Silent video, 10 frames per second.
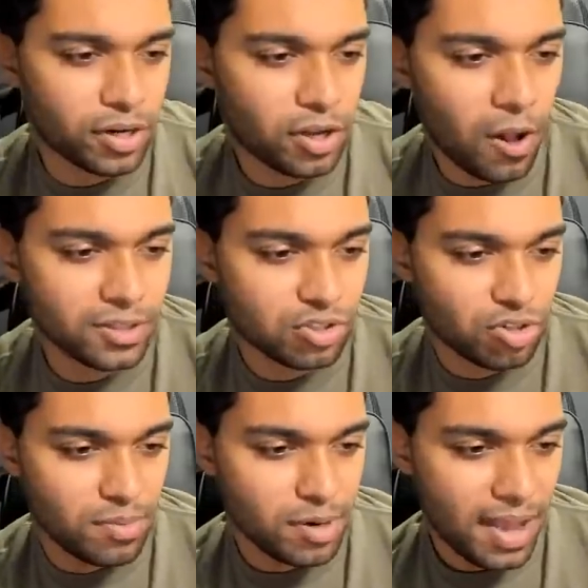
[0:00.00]
gonna call the
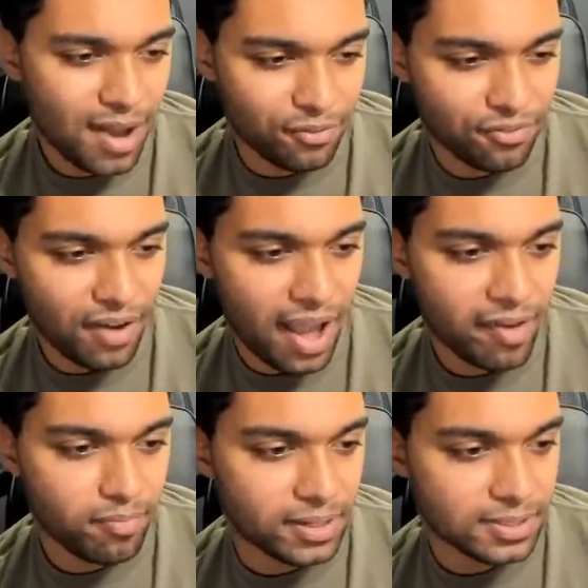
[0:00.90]
stream in about
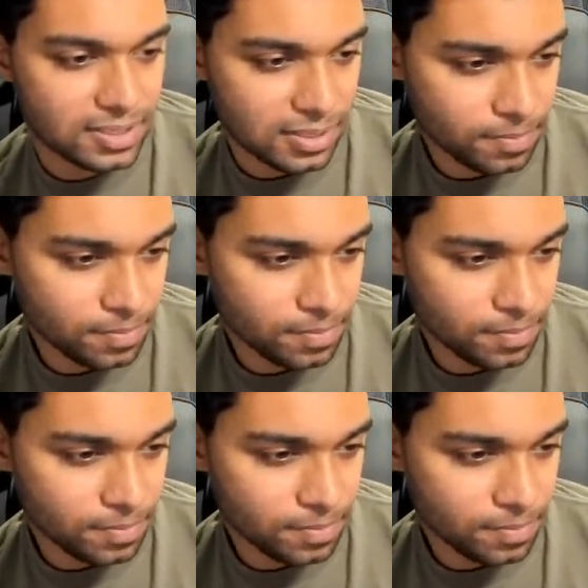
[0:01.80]
5 minutes.